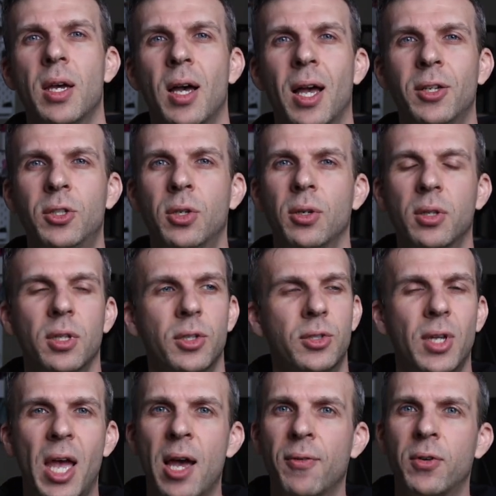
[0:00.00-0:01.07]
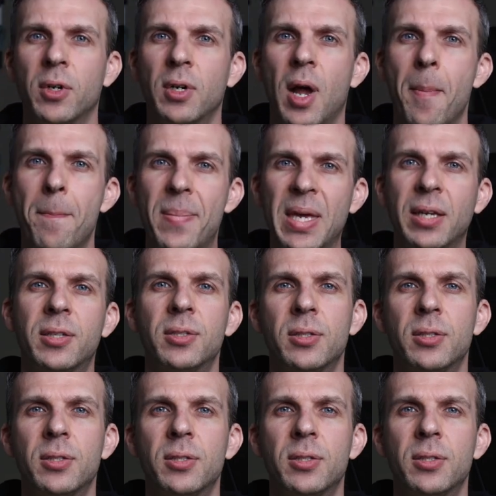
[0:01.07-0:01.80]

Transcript: I took this after a big